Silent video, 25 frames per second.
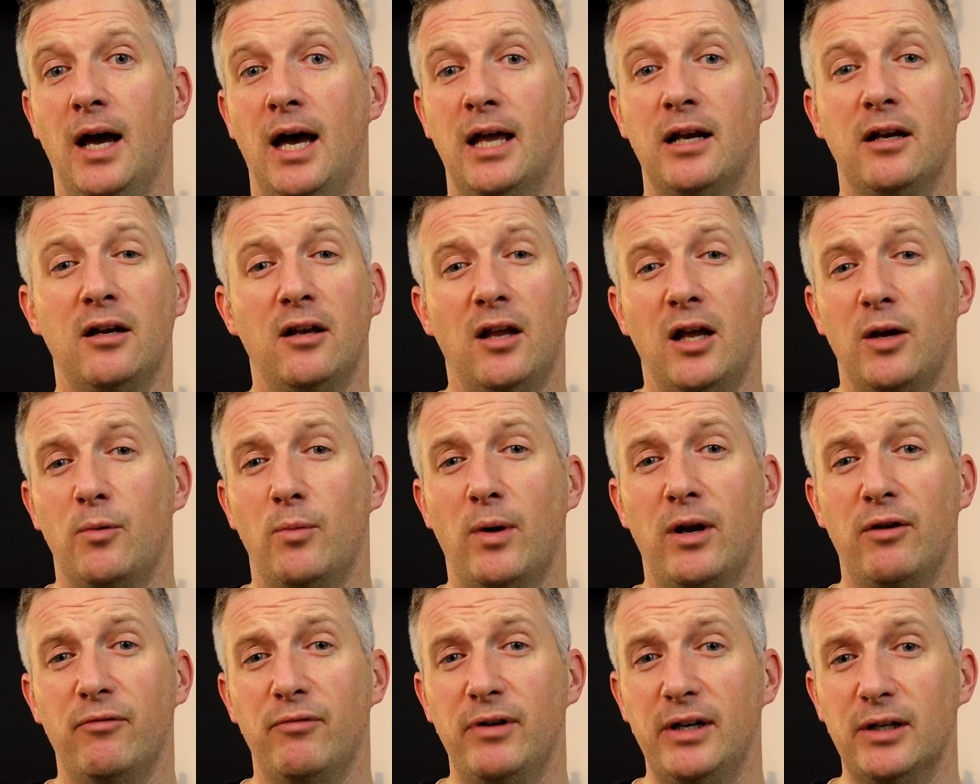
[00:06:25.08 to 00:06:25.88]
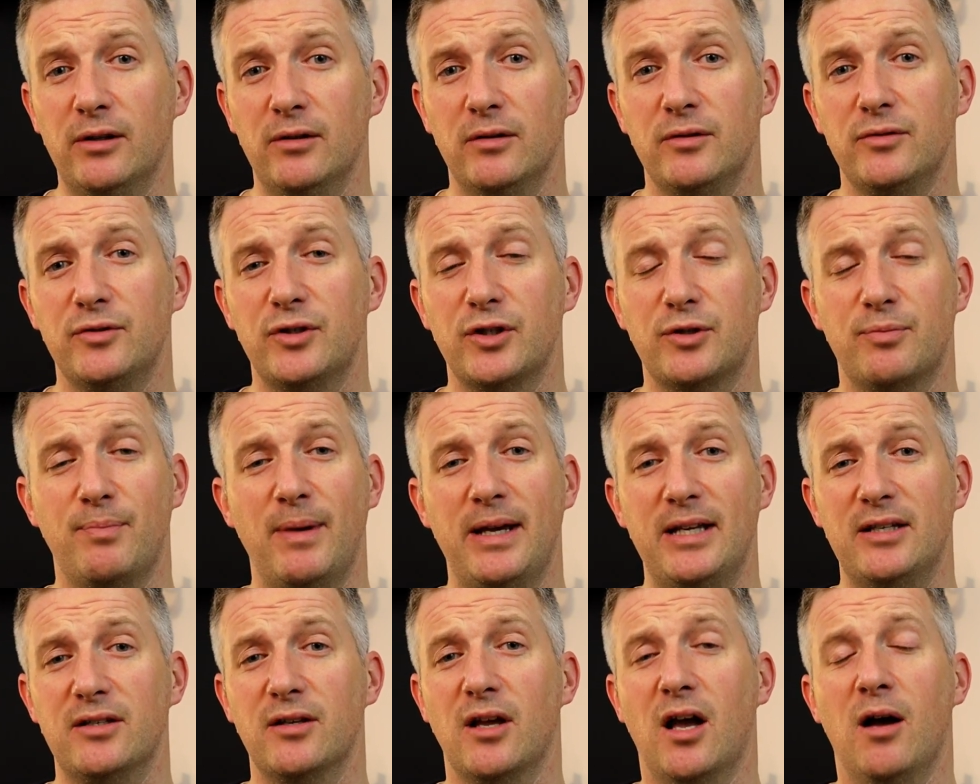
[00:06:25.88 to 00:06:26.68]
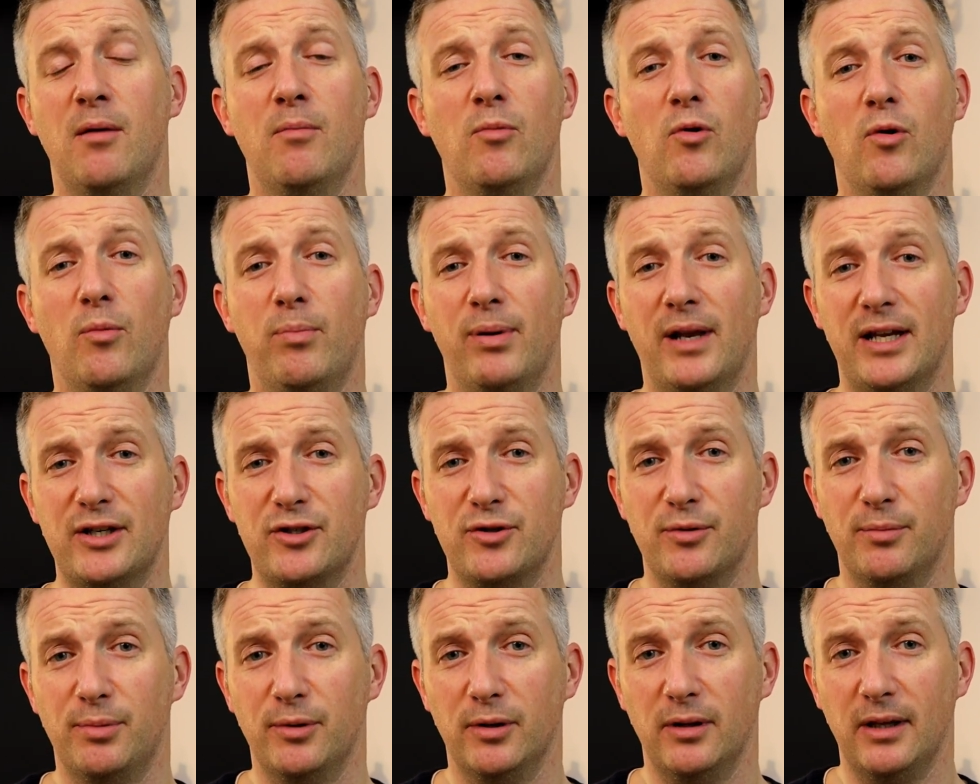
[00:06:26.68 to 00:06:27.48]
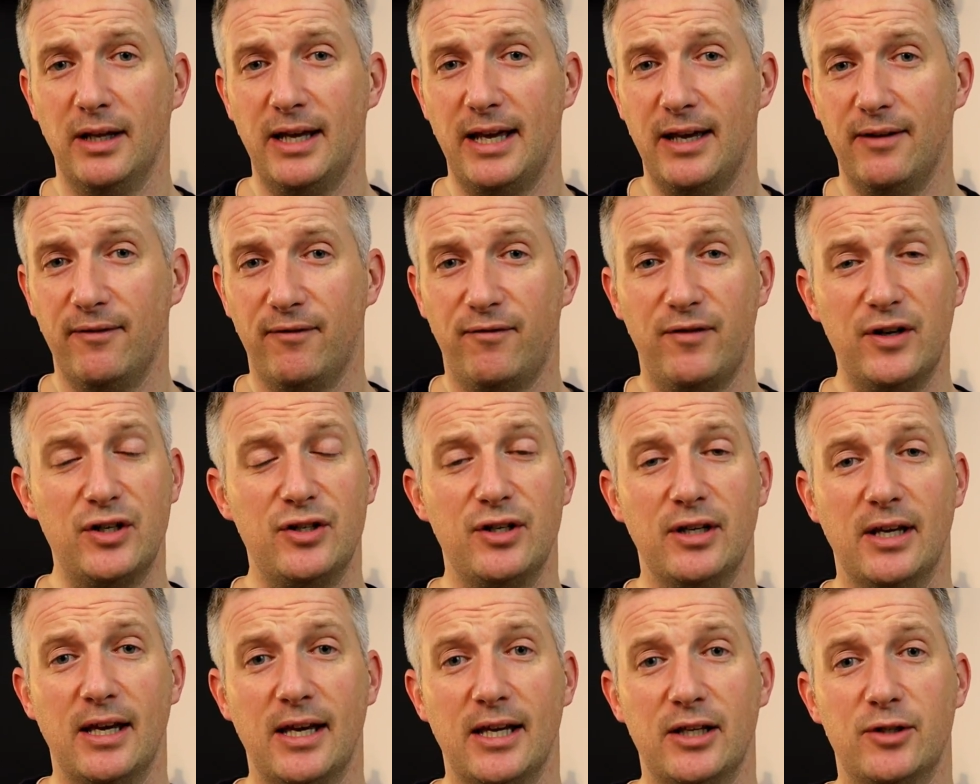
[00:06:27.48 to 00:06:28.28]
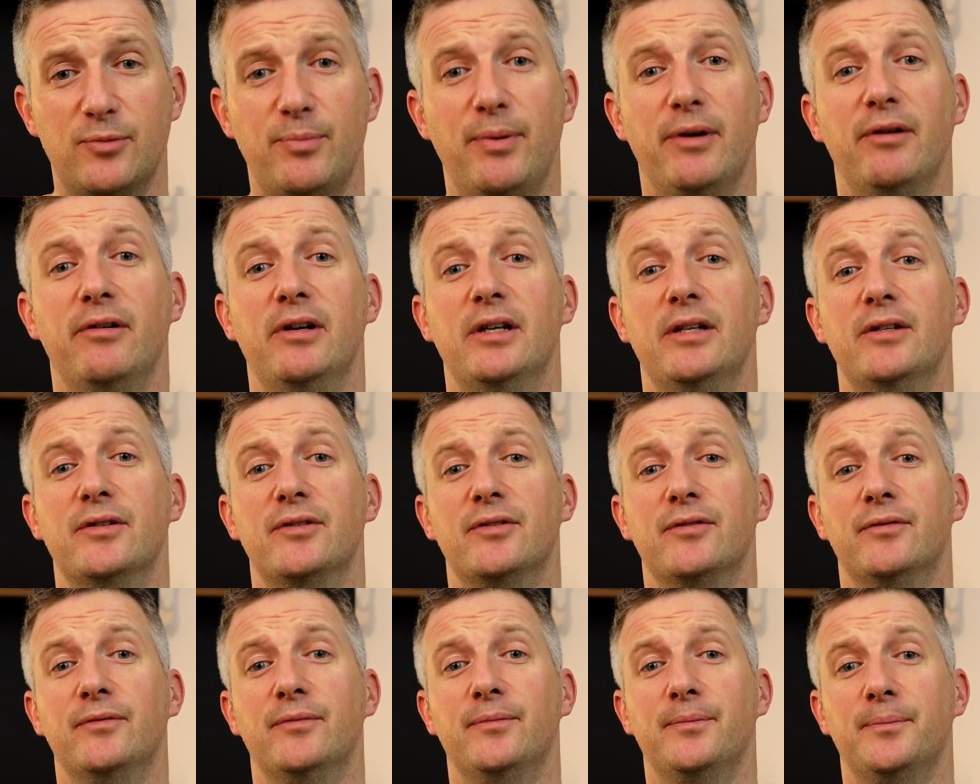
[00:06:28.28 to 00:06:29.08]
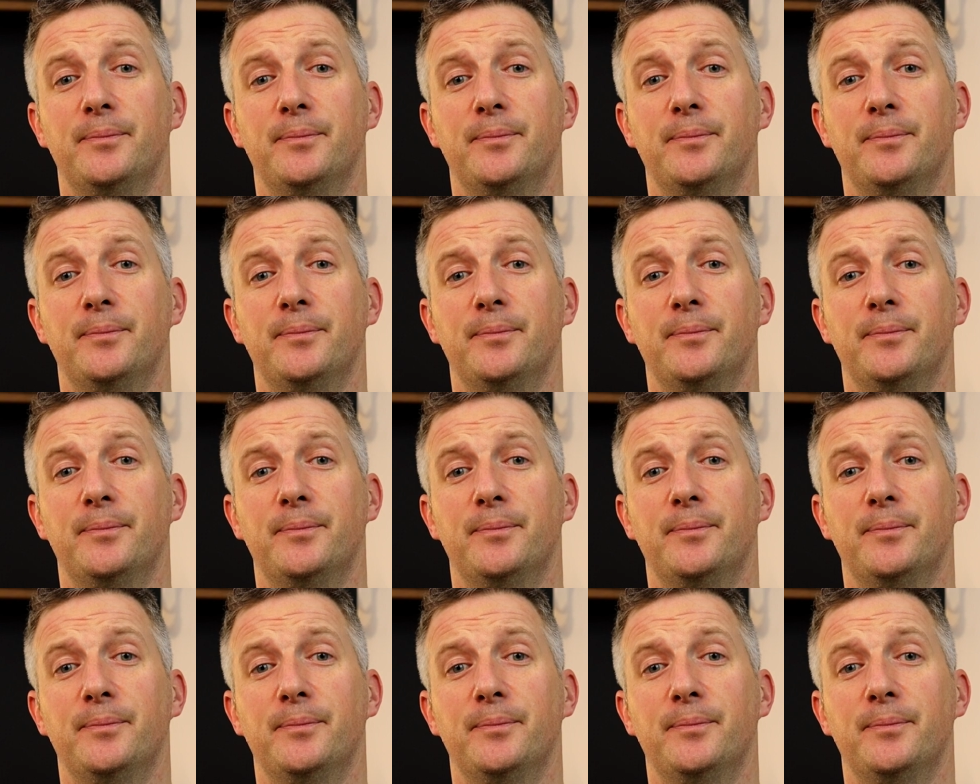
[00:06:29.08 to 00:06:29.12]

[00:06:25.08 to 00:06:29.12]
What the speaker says: and a lightweight reel just makes it a more pleasurable fishing experience.